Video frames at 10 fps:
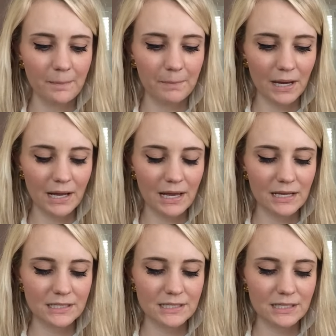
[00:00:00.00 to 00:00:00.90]

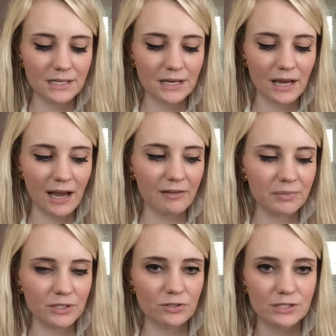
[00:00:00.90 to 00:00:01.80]
But I've
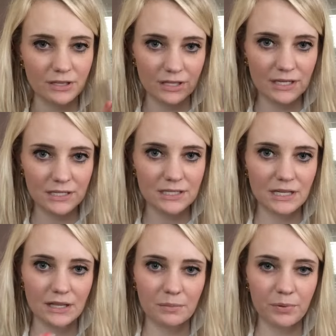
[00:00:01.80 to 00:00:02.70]
been using this
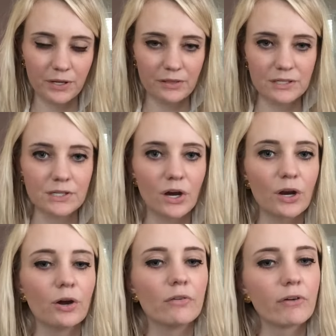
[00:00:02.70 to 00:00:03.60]
and then putting this on
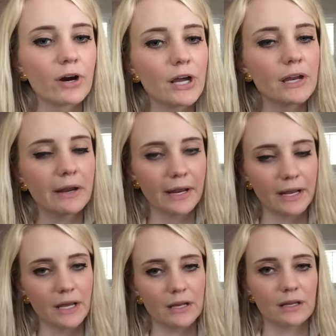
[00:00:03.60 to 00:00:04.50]
over it,
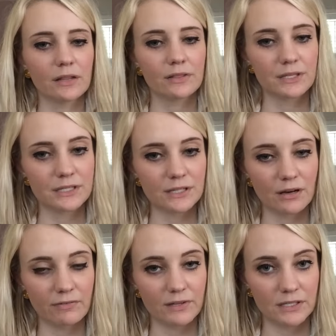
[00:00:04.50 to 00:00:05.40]
and this
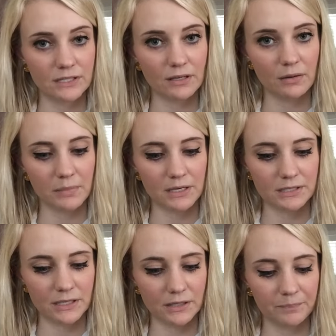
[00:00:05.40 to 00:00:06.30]
stuff is
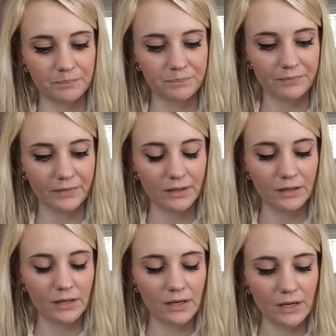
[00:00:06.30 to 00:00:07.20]
amazing.
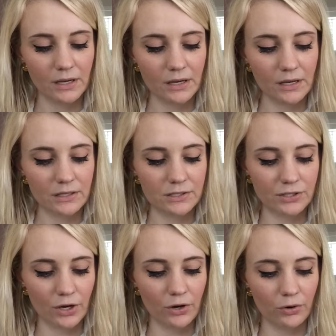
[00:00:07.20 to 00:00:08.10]

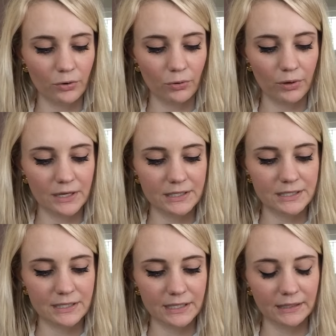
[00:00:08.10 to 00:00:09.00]
So it's
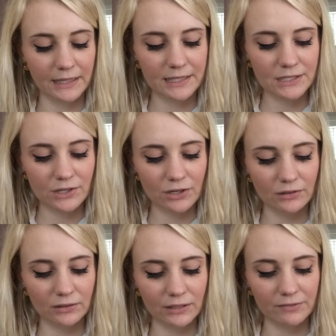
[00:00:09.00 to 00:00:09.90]
the
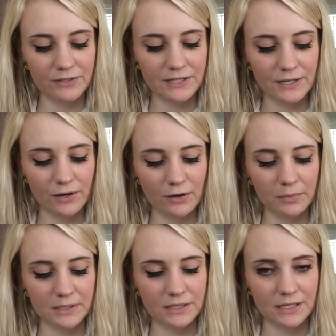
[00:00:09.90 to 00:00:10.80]
Lancer Lift Serum
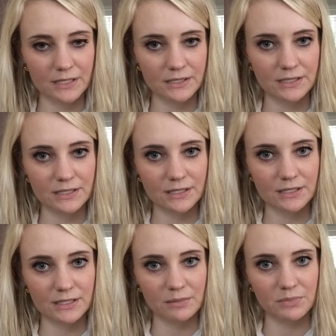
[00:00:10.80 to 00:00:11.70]
Intense
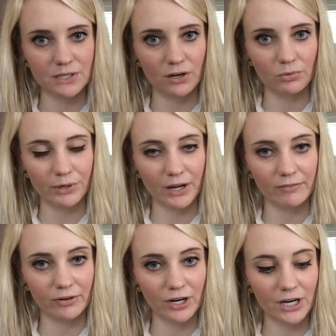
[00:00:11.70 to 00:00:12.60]
Stem Cell
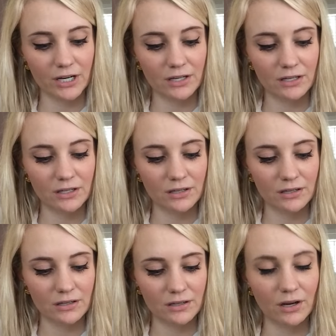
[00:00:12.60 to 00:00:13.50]
Recovery
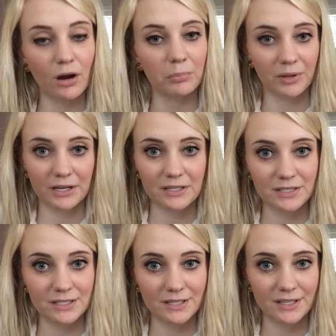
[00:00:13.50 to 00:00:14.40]

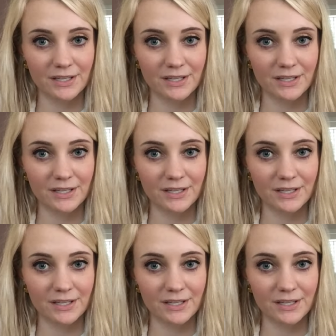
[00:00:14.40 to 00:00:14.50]
Complex.